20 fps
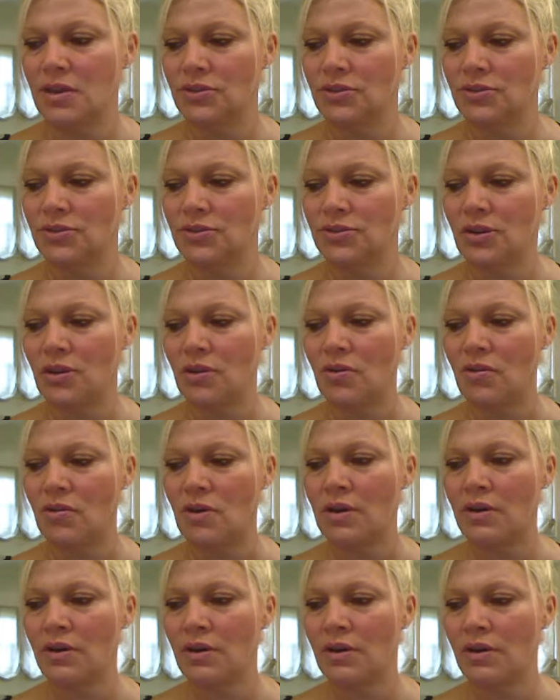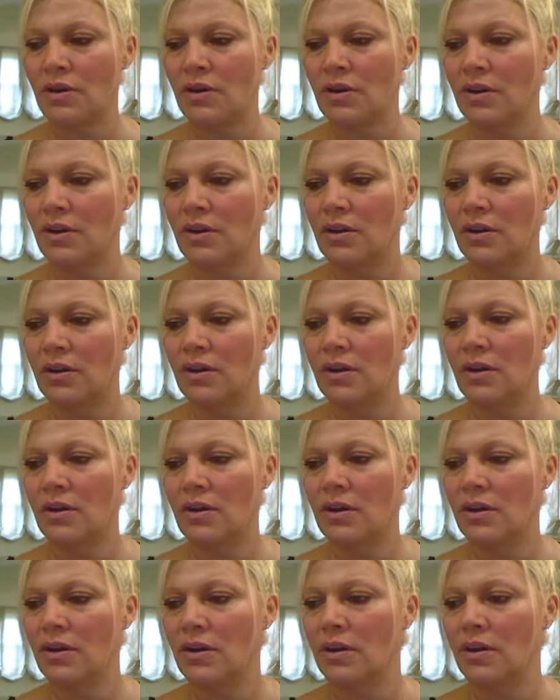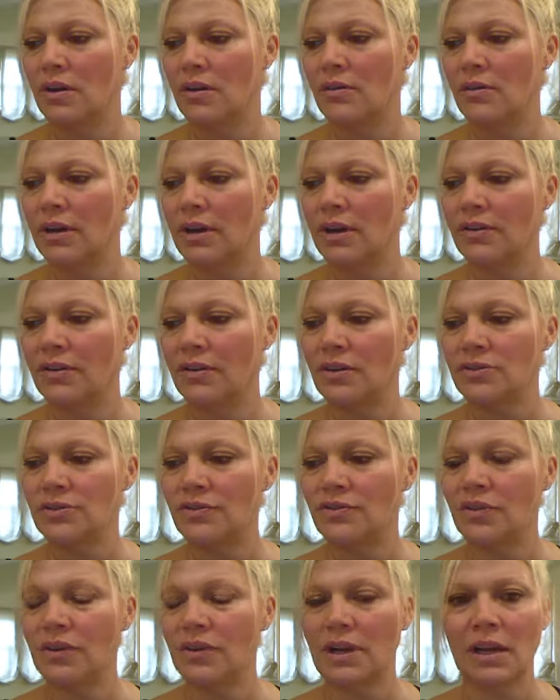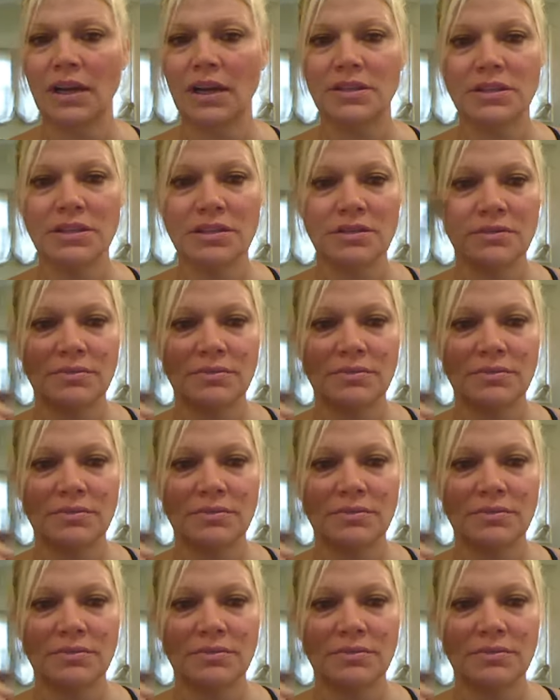So, what else I forgot?